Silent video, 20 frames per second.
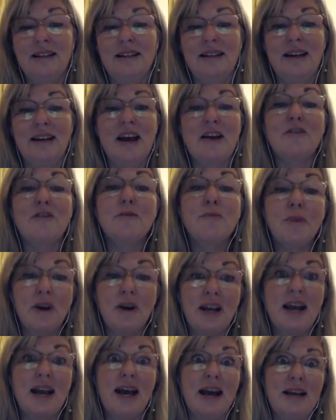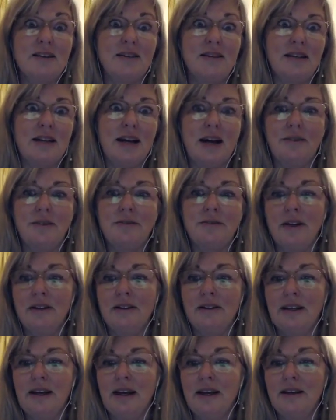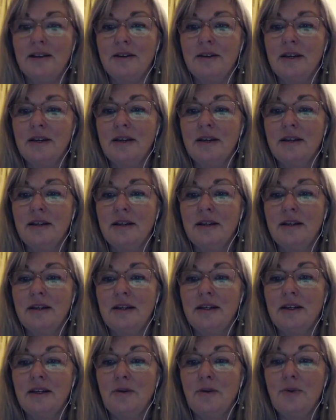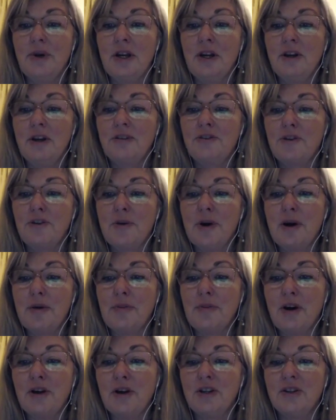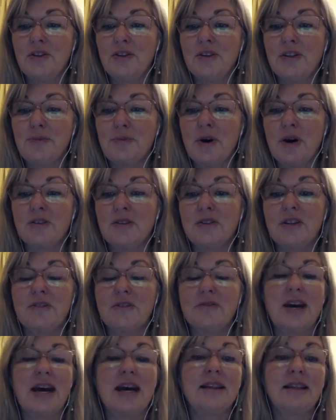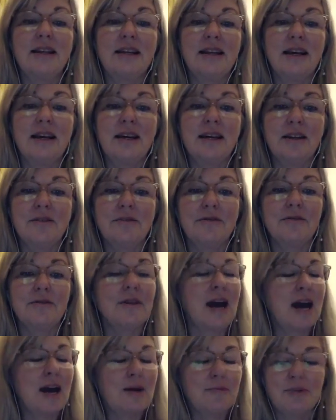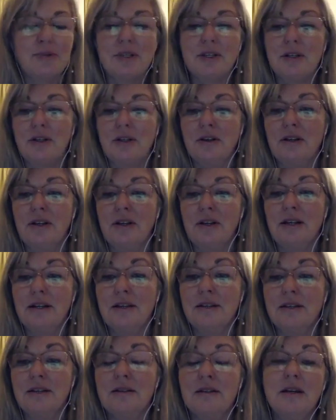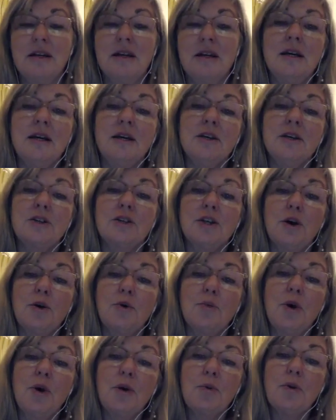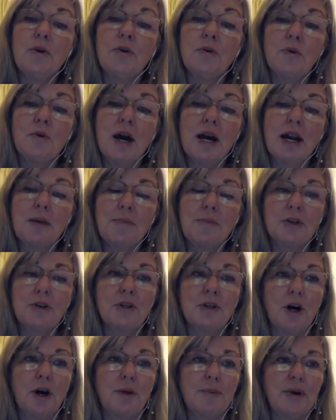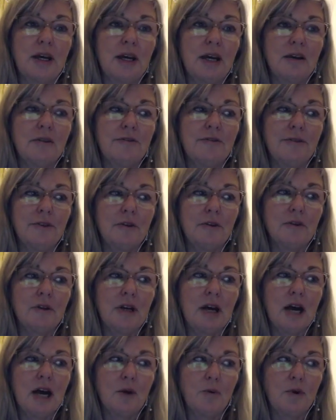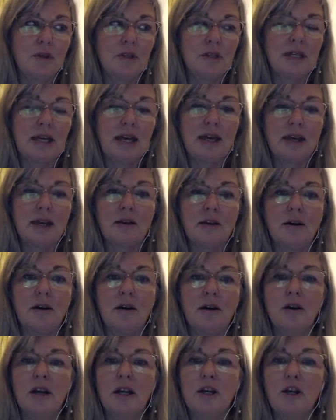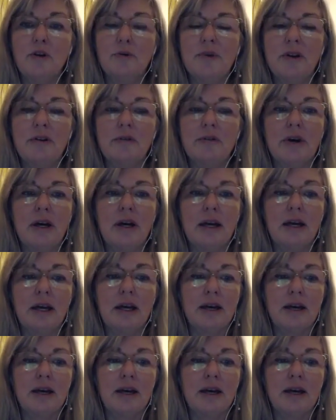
everybody has stuff, don't they? And we learn from our emotions, the positive and the negative. Absolutely, Liz. So when we're right up the top, it can feel like we're standing on a little bit of a